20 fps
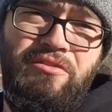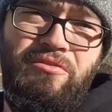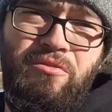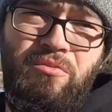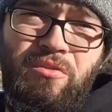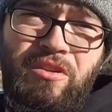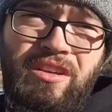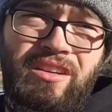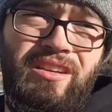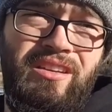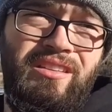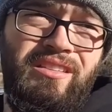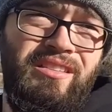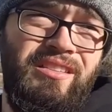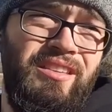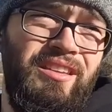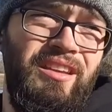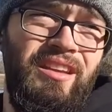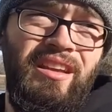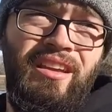
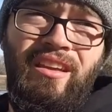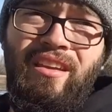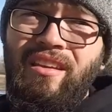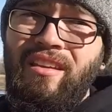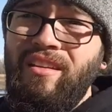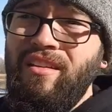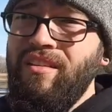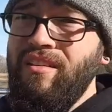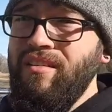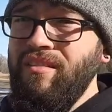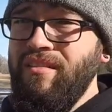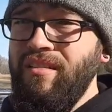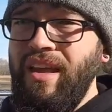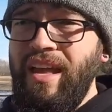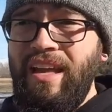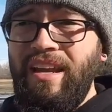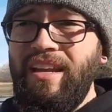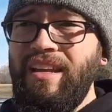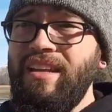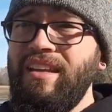with
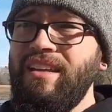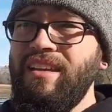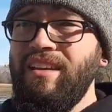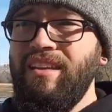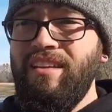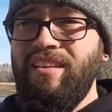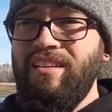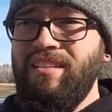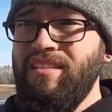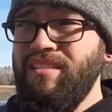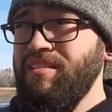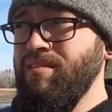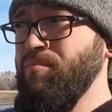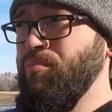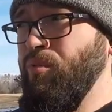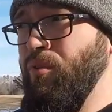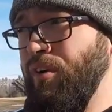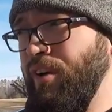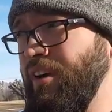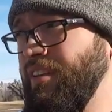editing and
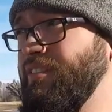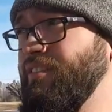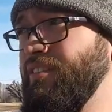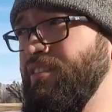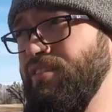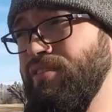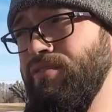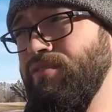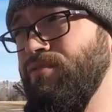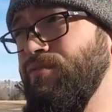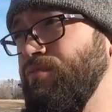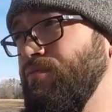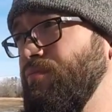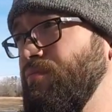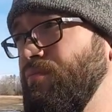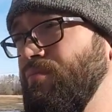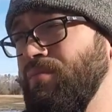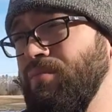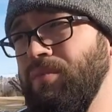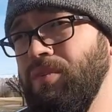price of
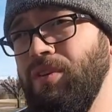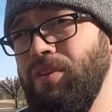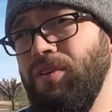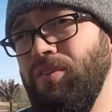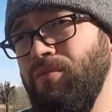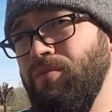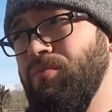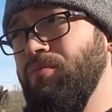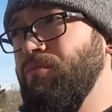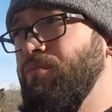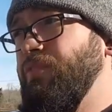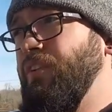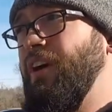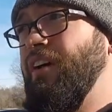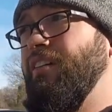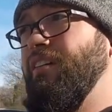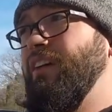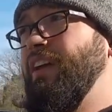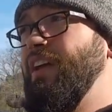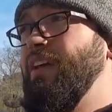you know
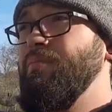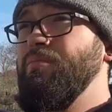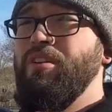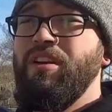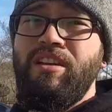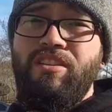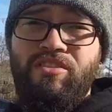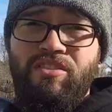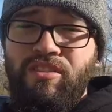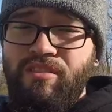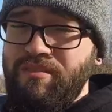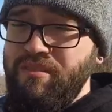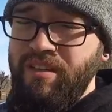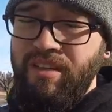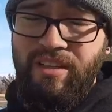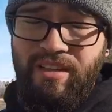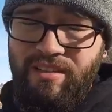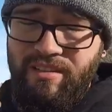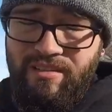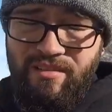firing ammunition,
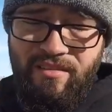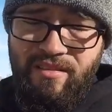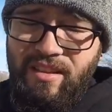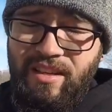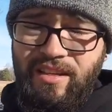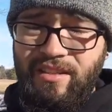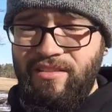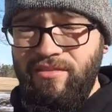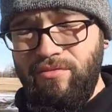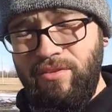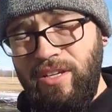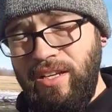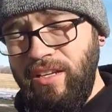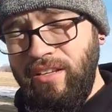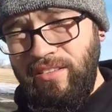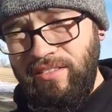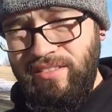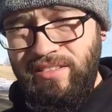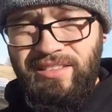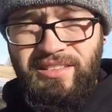it it's
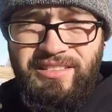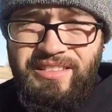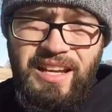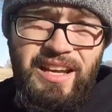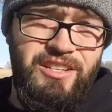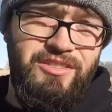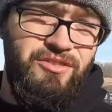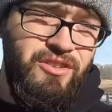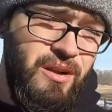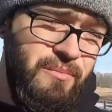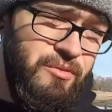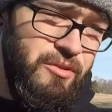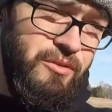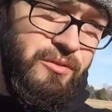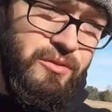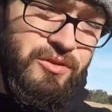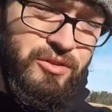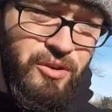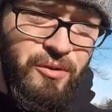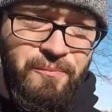ridiculous and it's astronomical.
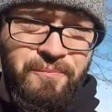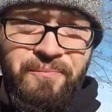So